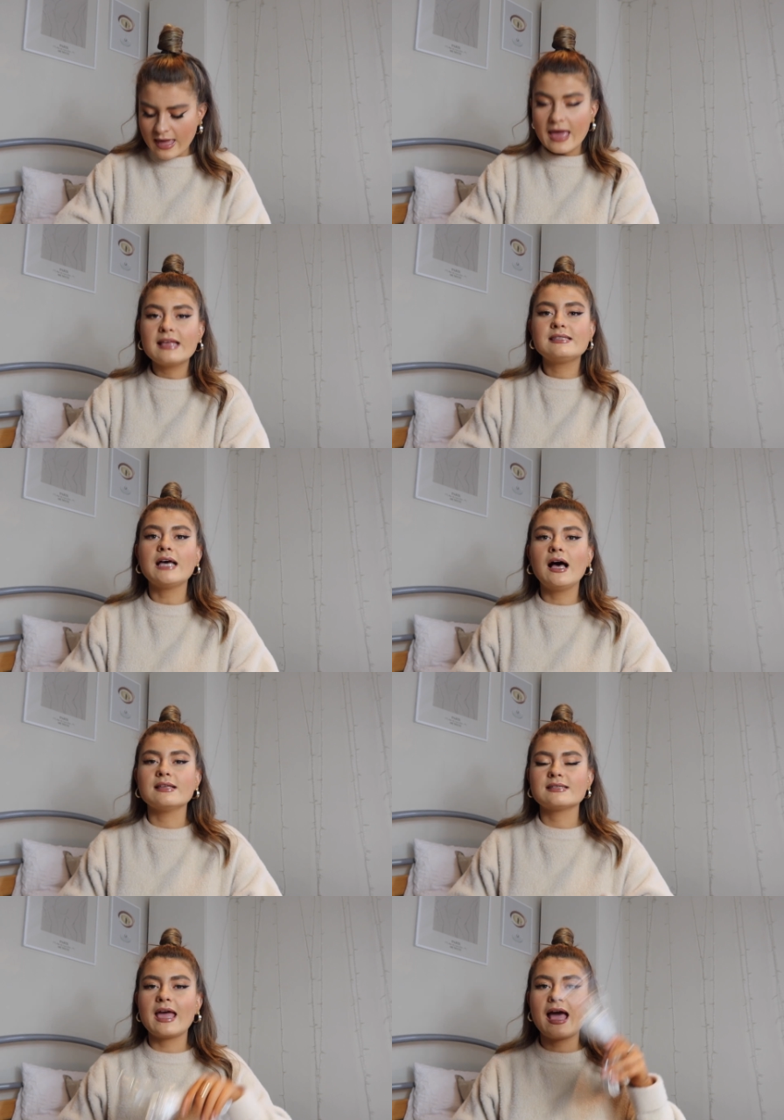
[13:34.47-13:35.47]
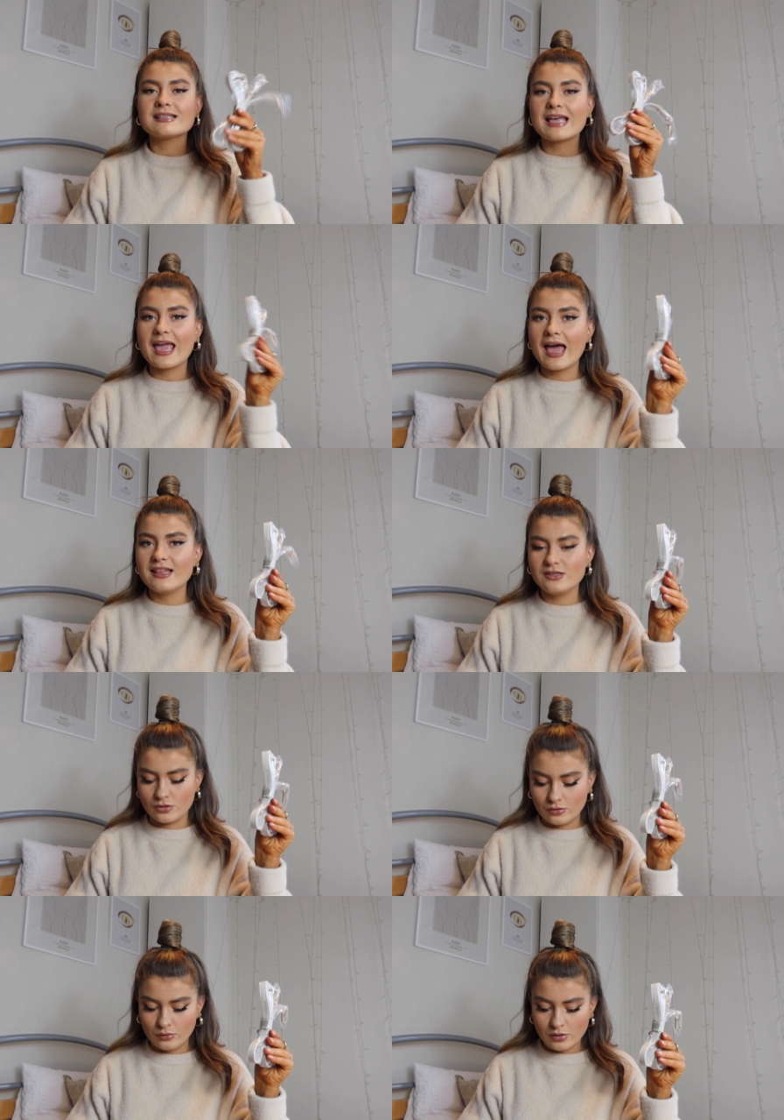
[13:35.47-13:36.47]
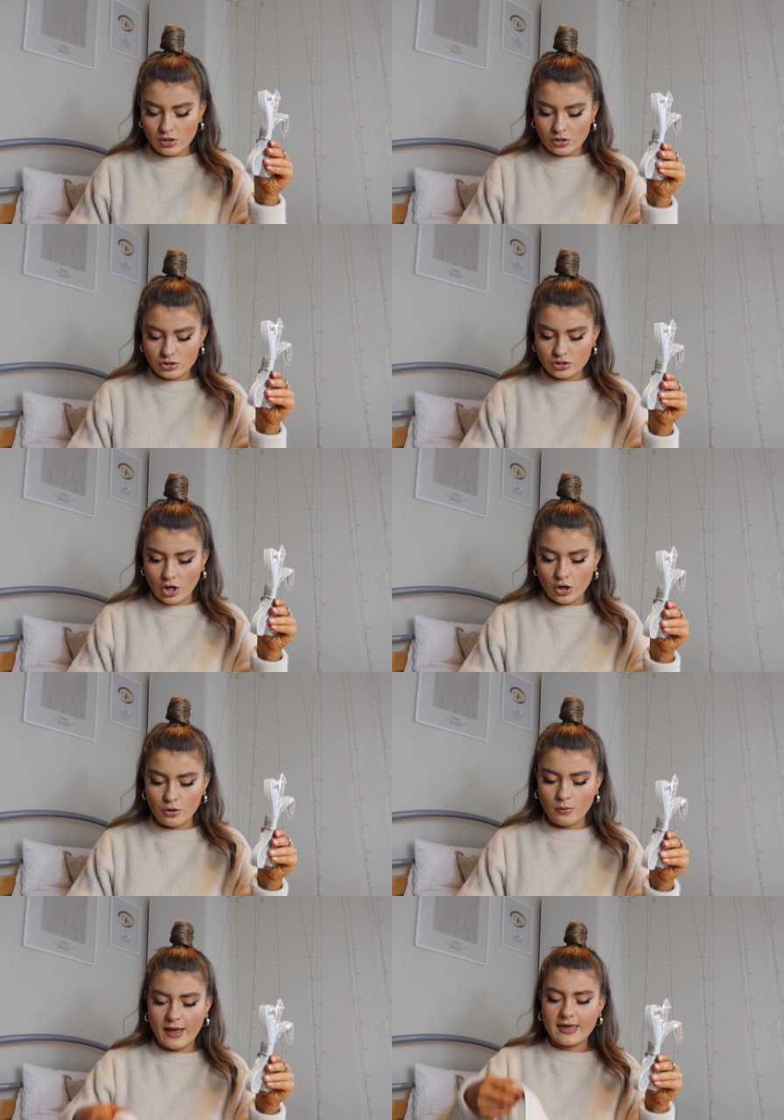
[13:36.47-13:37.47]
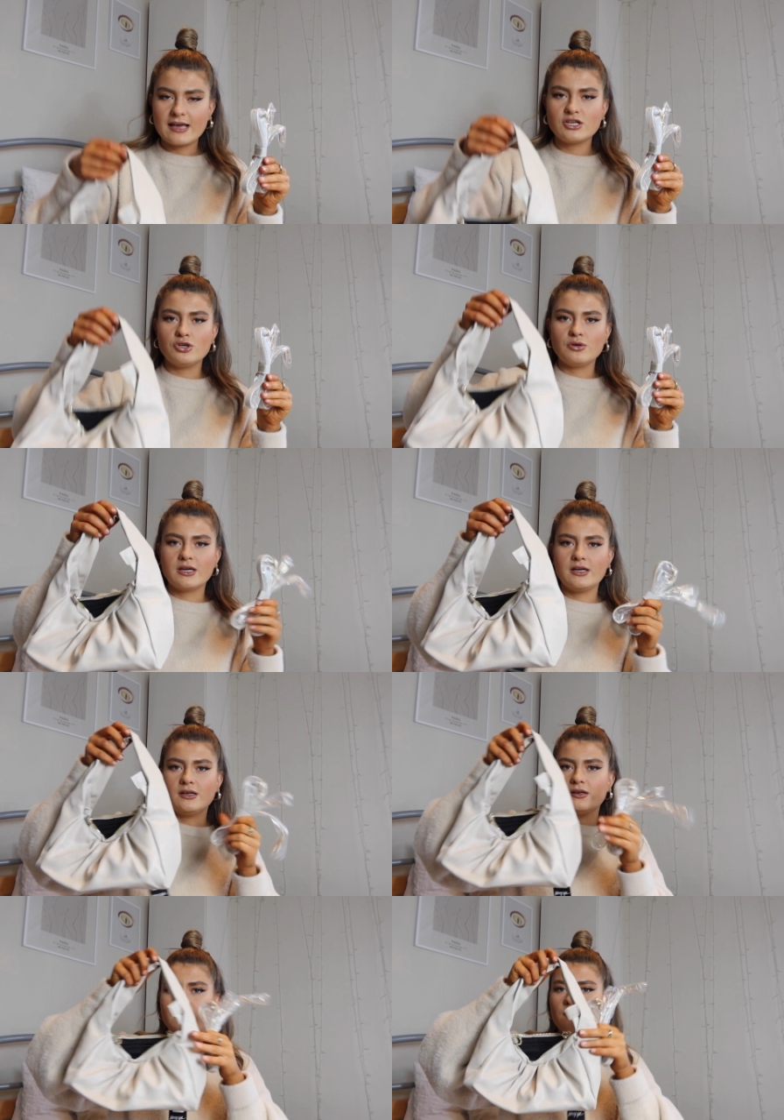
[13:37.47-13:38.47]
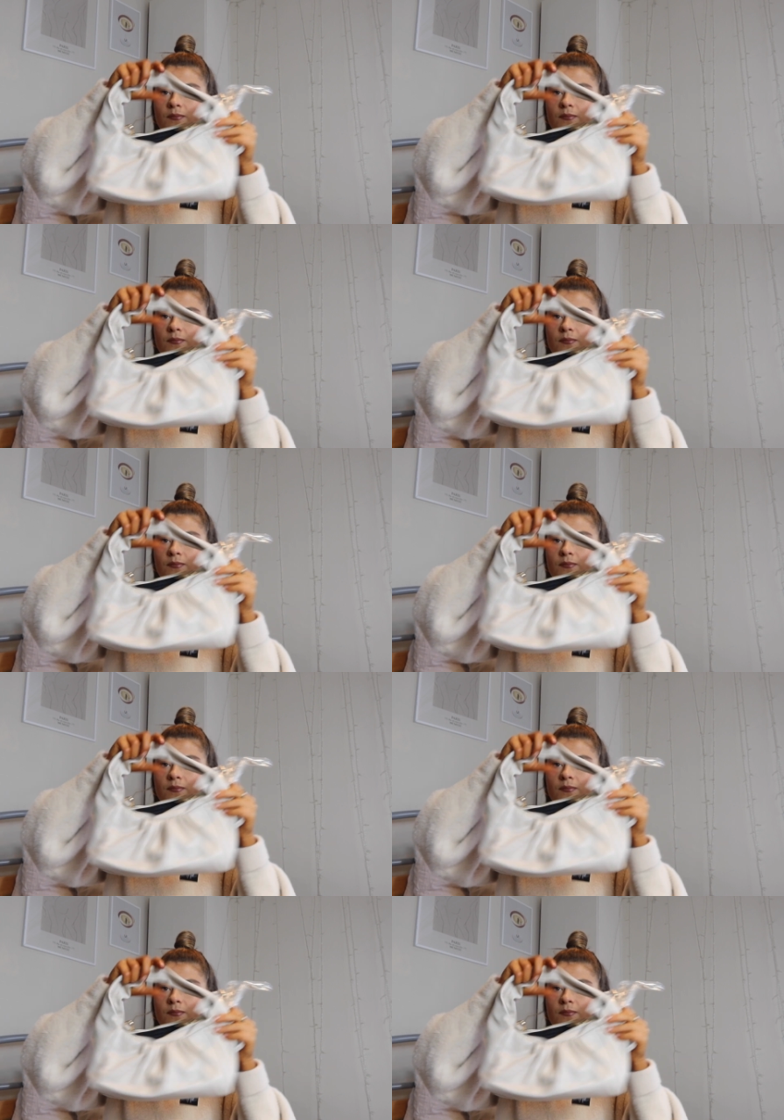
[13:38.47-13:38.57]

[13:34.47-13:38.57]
It does. It has a handle, so I guess you can